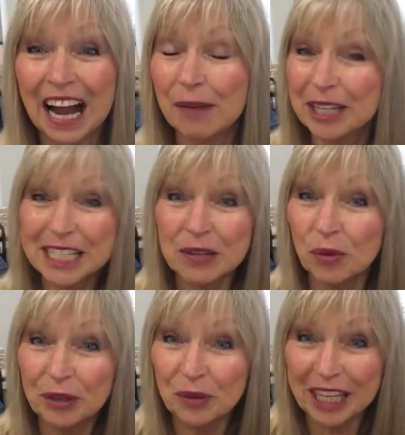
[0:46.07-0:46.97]
I mean, it's a
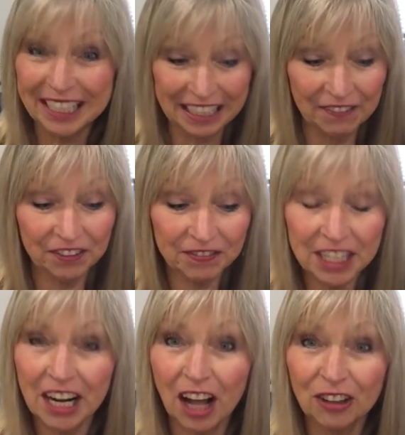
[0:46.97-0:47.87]
win-win. fifty
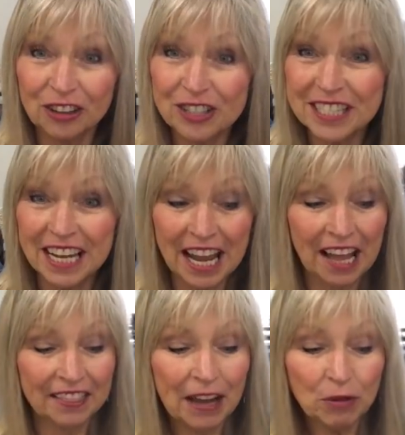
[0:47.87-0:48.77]
dollars,
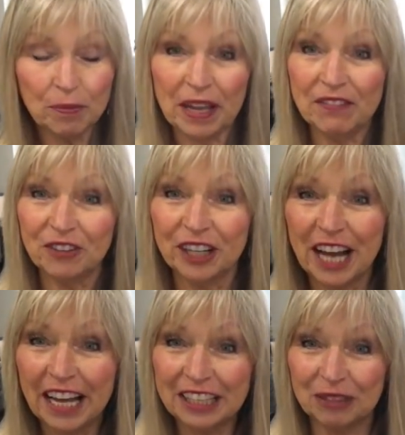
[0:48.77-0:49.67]
that will pay for an
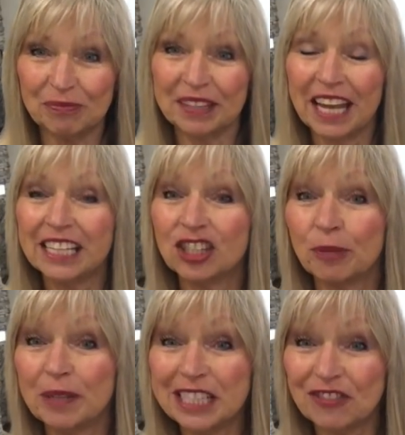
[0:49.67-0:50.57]
item.
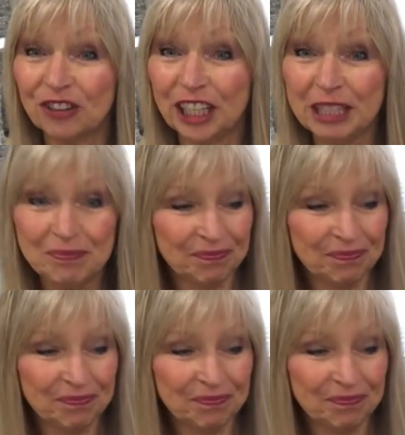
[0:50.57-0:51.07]
Shipping's free